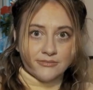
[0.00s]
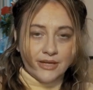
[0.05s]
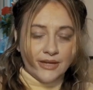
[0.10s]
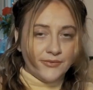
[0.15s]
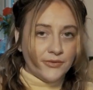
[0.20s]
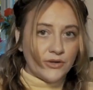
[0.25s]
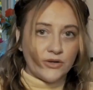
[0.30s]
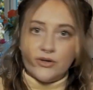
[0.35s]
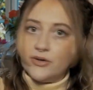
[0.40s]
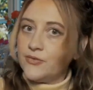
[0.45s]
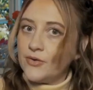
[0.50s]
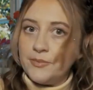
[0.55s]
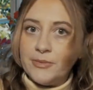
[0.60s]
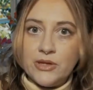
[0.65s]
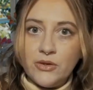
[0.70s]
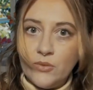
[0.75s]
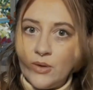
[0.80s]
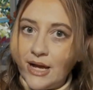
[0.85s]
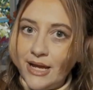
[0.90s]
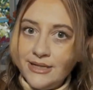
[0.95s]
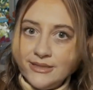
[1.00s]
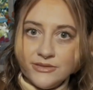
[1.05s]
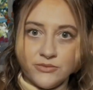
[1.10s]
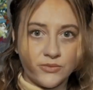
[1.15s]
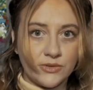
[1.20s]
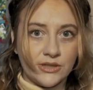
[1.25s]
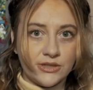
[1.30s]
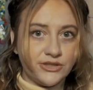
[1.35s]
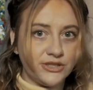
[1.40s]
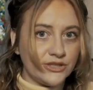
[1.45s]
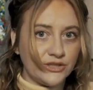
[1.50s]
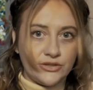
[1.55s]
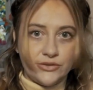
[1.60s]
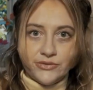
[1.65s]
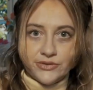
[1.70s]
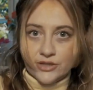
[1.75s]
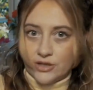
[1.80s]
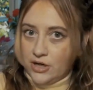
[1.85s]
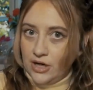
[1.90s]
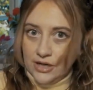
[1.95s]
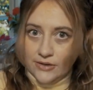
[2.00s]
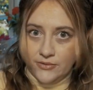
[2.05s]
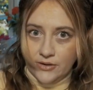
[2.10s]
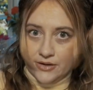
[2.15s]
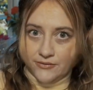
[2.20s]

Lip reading: If you're from the US, we're just using a car for